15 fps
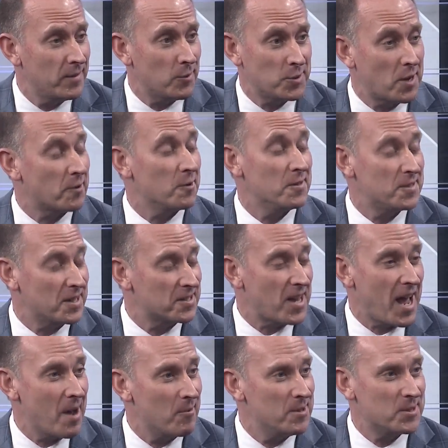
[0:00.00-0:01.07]
those 106
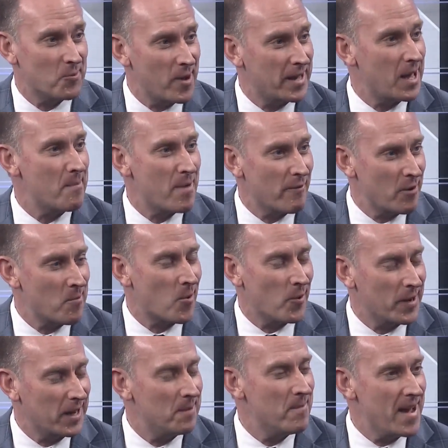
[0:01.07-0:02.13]
Iowans that wake up every
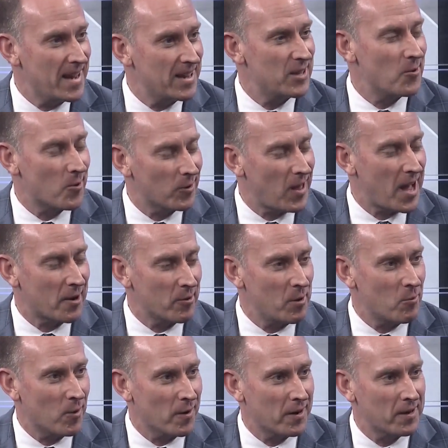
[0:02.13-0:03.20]
morning and make your lottery
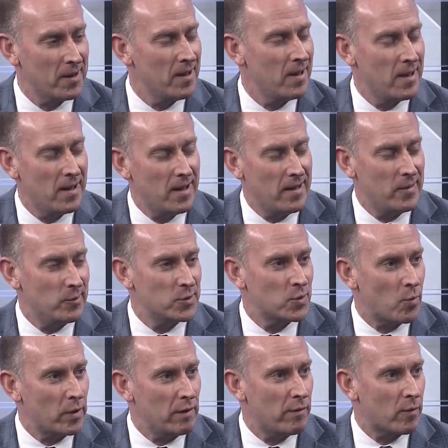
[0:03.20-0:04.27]
work those
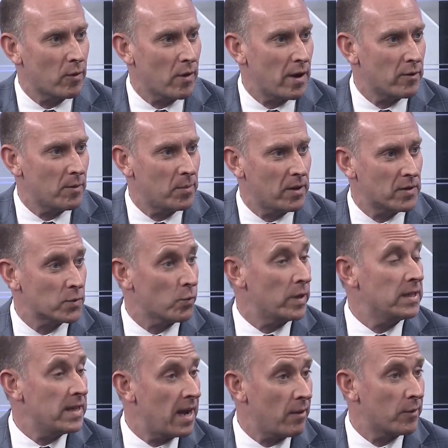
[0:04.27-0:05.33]
2,400 plus
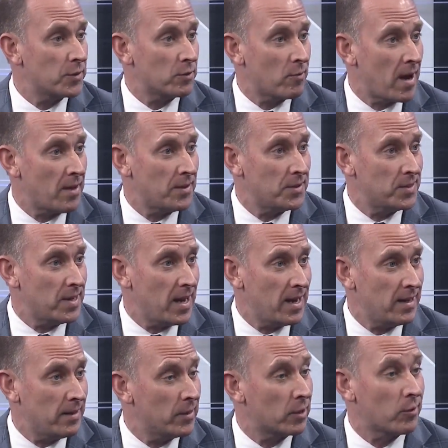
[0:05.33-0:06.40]
retailers around the
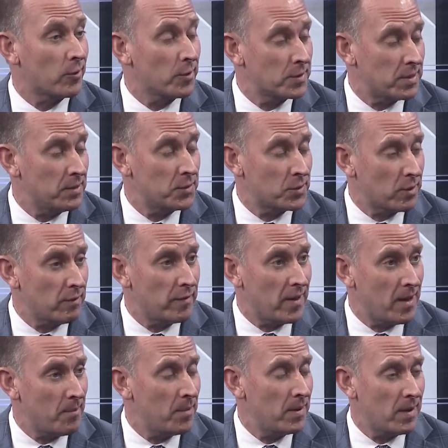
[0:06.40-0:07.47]
state and the clerks that serve
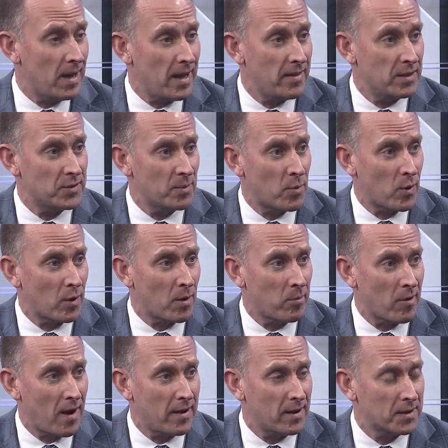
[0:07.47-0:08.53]
them, uh, that support our
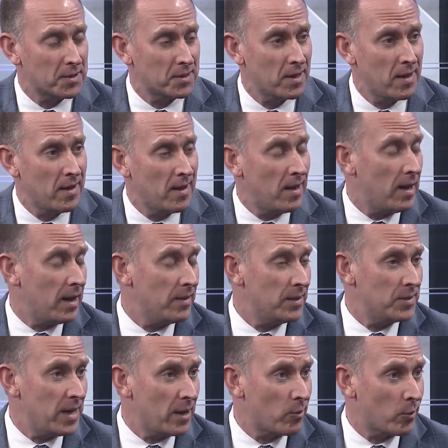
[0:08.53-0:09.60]
products, uh, and the
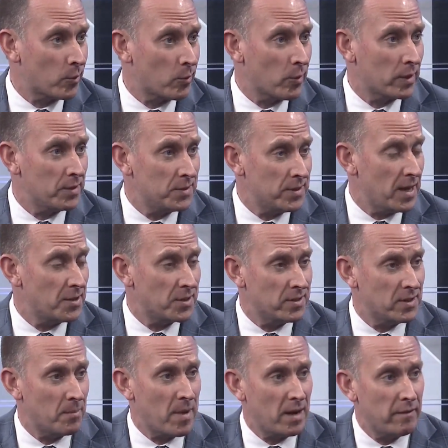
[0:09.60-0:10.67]
stakeholder
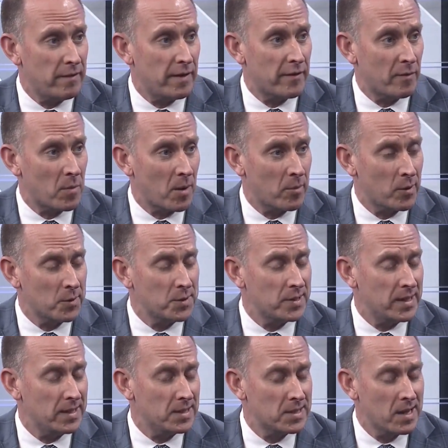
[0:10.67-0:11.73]
organizations that benefit from our
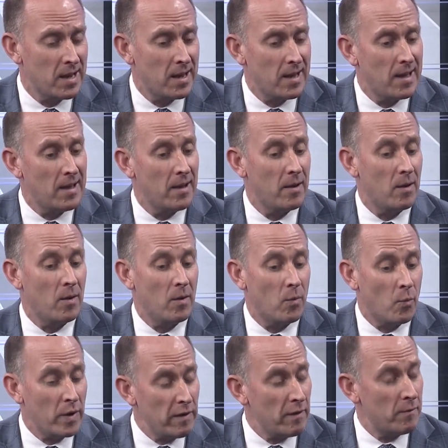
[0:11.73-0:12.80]
proceeds.
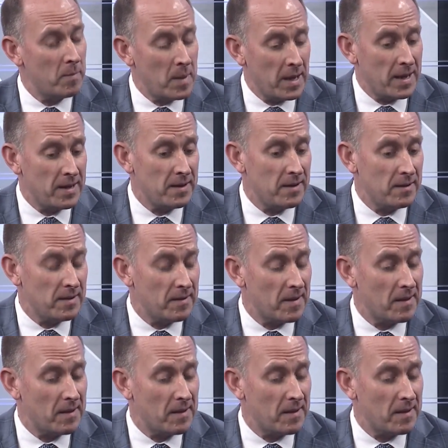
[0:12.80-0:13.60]
We have been,